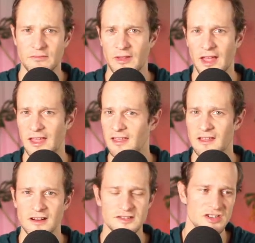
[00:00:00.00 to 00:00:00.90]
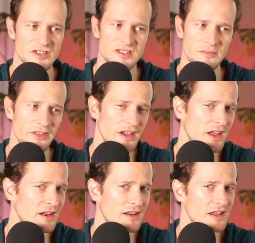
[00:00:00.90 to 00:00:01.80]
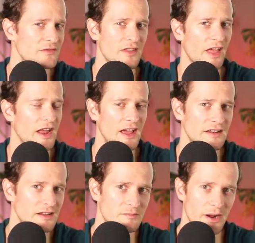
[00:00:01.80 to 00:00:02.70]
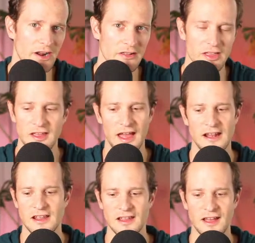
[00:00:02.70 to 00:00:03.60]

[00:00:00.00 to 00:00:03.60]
8 years or something, and even then I did barely any,